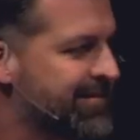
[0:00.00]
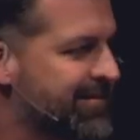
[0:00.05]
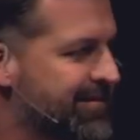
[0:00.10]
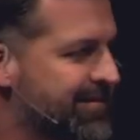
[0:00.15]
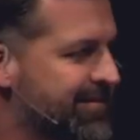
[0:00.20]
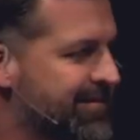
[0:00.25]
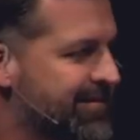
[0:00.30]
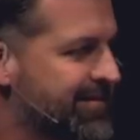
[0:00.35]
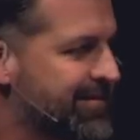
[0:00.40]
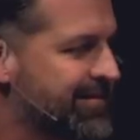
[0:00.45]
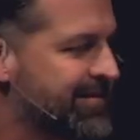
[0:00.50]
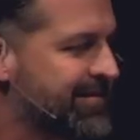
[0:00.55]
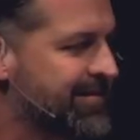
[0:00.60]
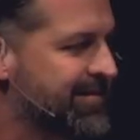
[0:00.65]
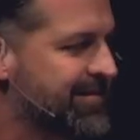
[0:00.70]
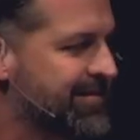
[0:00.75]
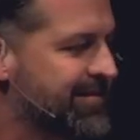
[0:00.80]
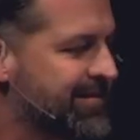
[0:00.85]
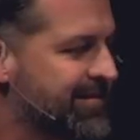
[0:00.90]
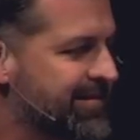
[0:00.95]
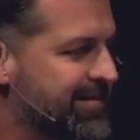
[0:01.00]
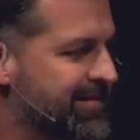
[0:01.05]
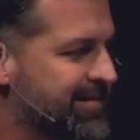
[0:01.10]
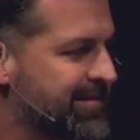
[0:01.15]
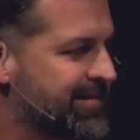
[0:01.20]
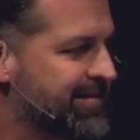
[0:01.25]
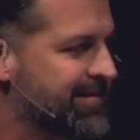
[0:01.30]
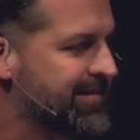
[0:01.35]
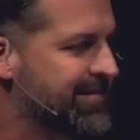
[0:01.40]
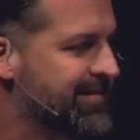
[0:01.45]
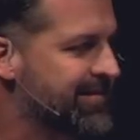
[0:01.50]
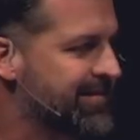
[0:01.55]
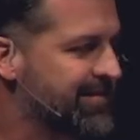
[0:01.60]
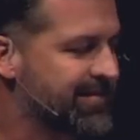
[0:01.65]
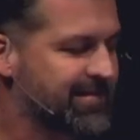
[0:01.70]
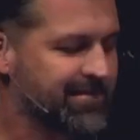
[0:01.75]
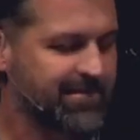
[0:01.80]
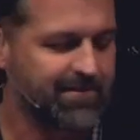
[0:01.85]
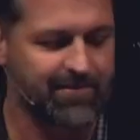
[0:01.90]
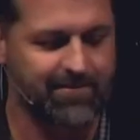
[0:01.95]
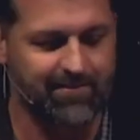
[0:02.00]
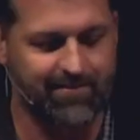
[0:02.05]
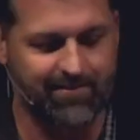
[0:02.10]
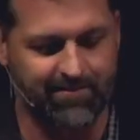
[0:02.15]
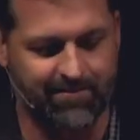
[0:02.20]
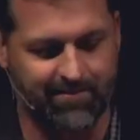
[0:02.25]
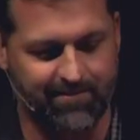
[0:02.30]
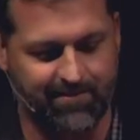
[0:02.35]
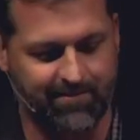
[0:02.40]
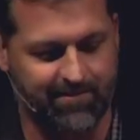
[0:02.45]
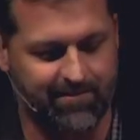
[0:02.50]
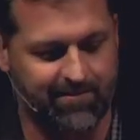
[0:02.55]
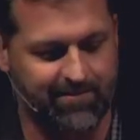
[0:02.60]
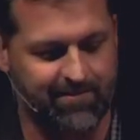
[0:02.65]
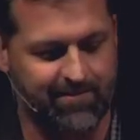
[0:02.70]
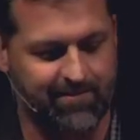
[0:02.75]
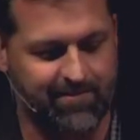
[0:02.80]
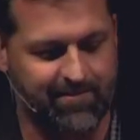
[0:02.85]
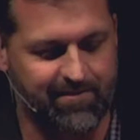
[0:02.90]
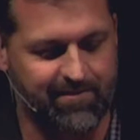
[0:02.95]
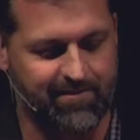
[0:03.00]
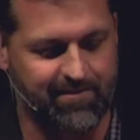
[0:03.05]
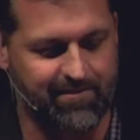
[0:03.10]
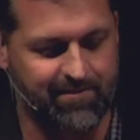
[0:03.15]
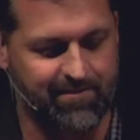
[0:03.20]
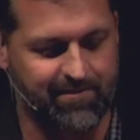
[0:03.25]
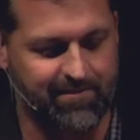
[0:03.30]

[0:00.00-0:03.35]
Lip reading: This person isn't speaking.